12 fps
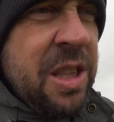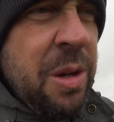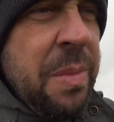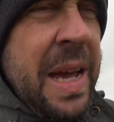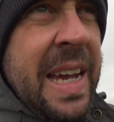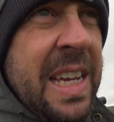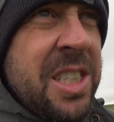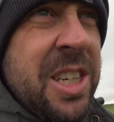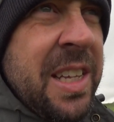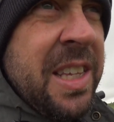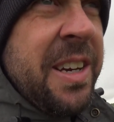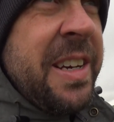get their
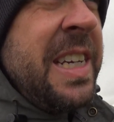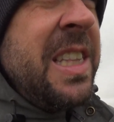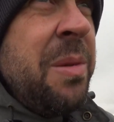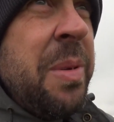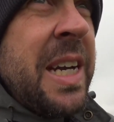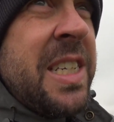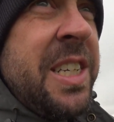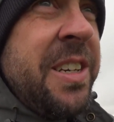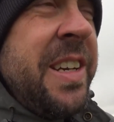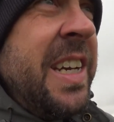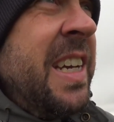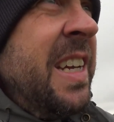maggots on there eating the
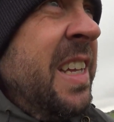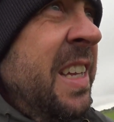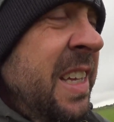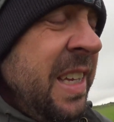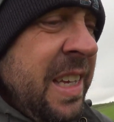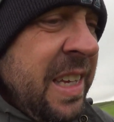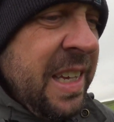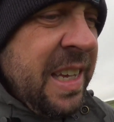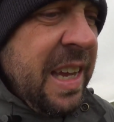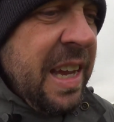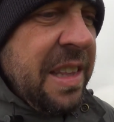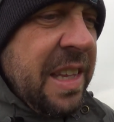bacteria.
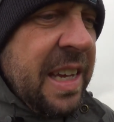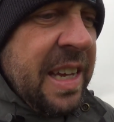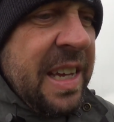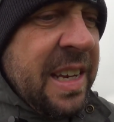And